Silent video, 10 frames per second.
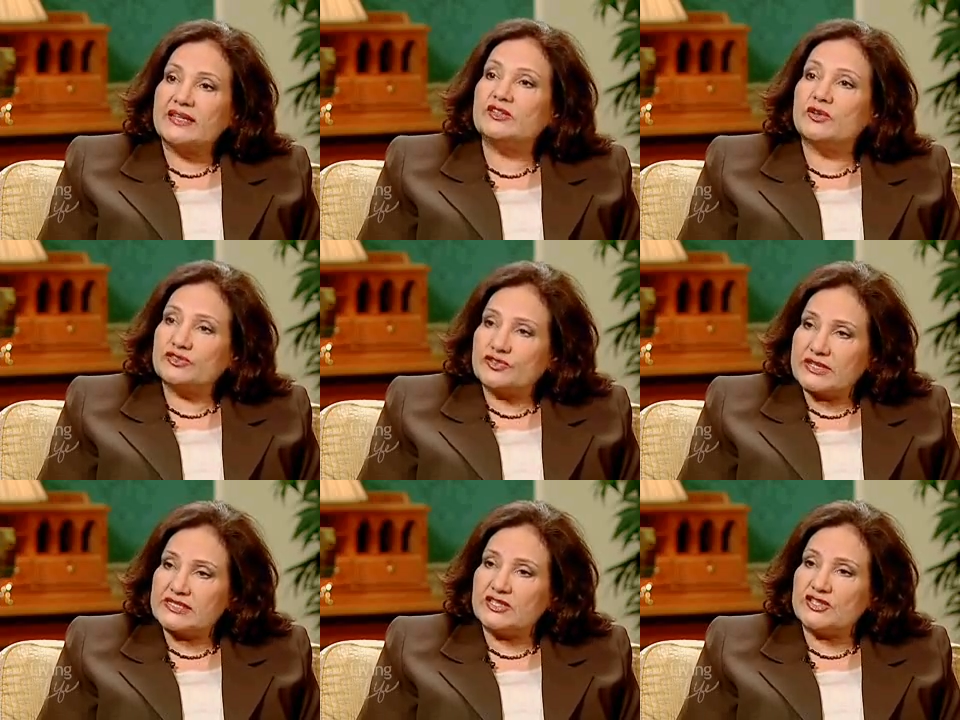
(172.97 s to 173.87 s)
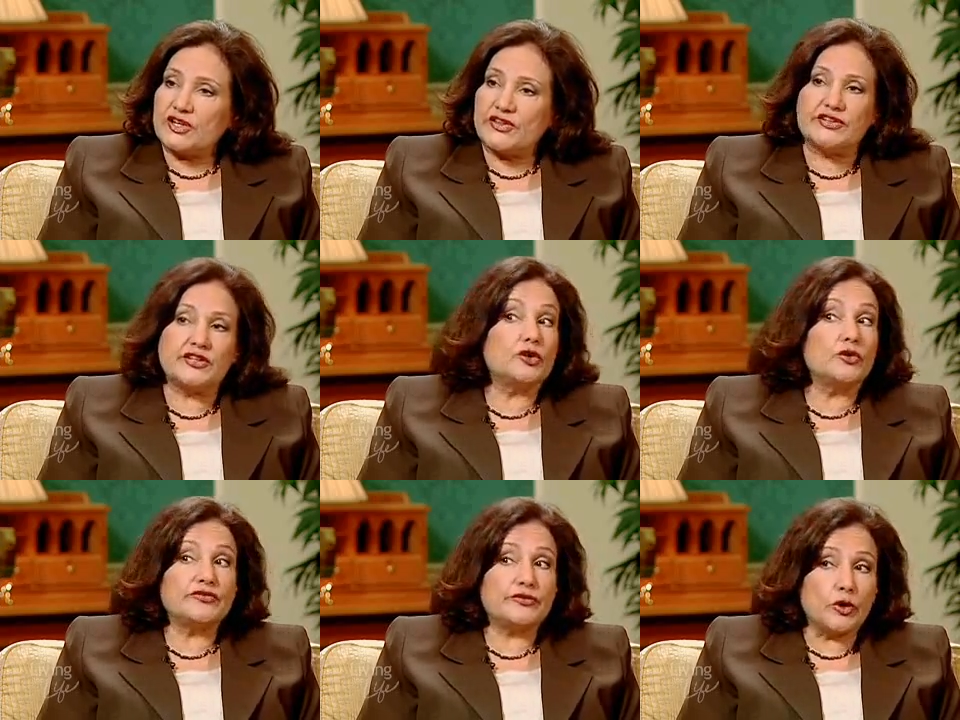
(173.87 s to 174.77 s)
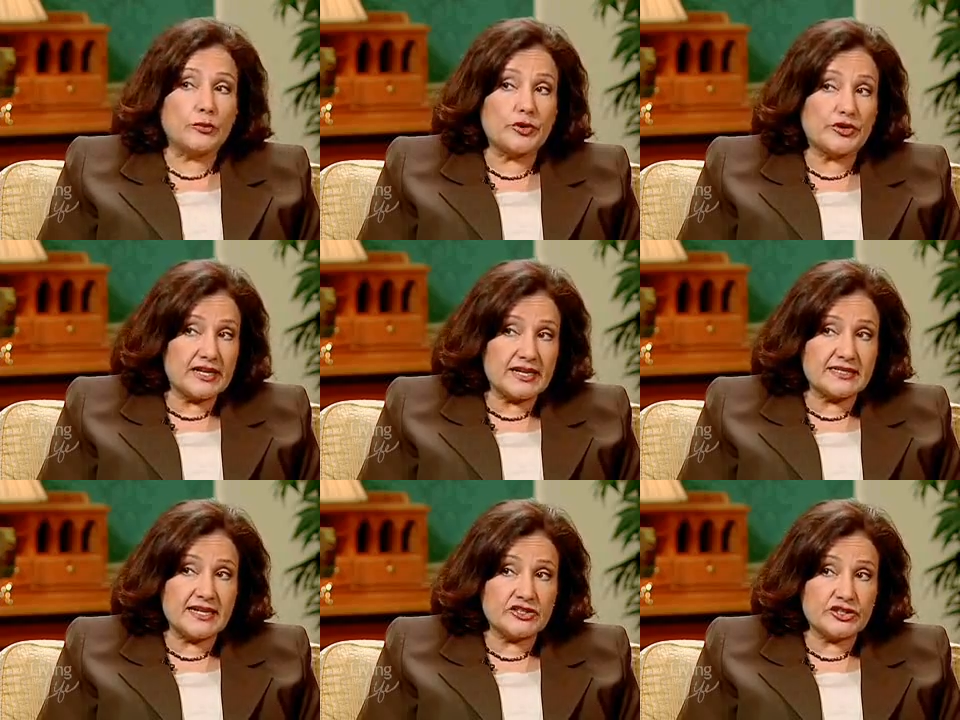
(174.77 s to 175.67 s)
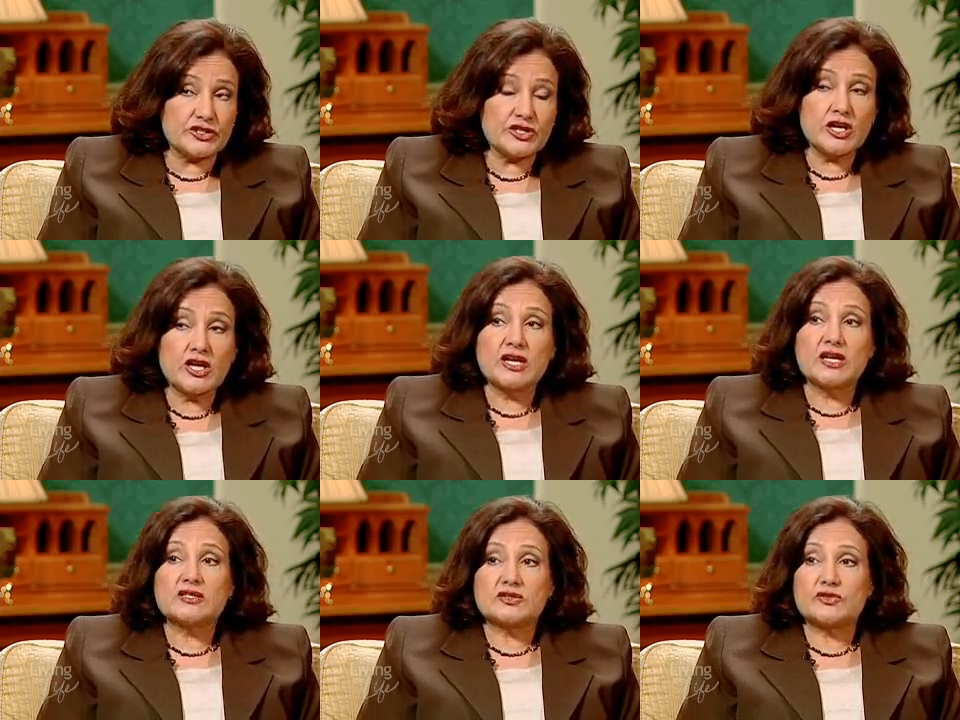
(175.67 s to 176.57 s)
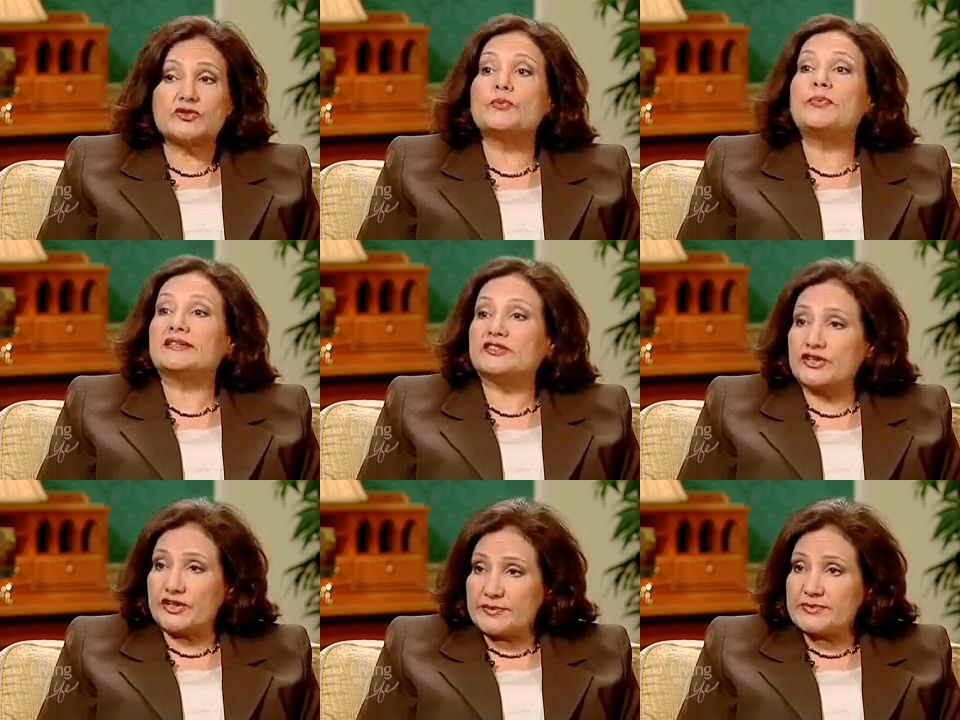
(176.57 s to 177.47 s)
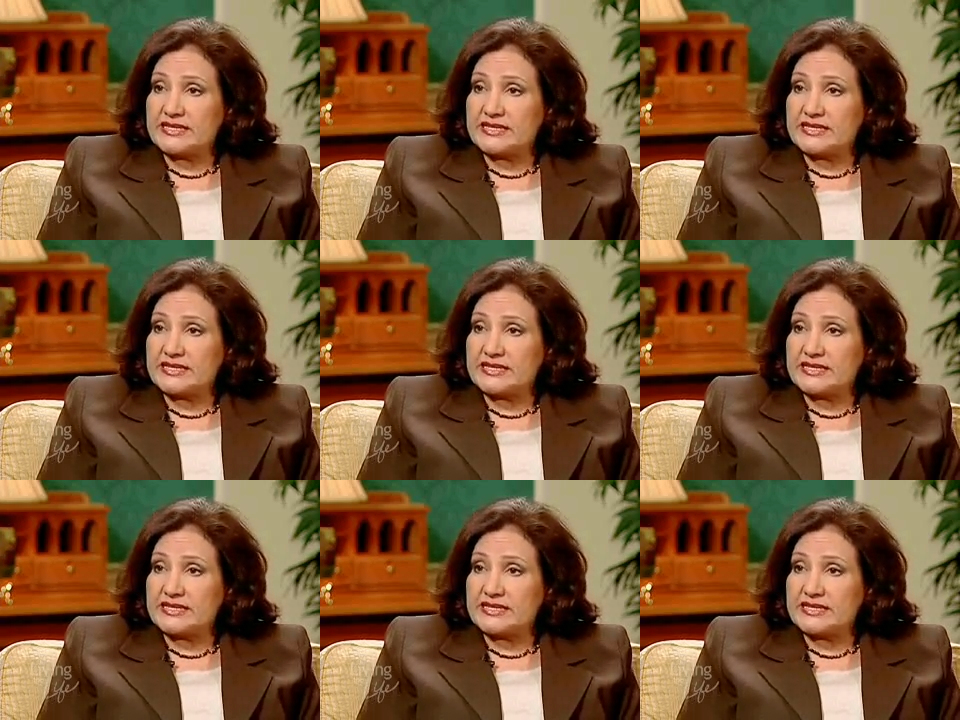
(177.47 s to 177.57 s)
They don't trust each other. They don't form organizations to better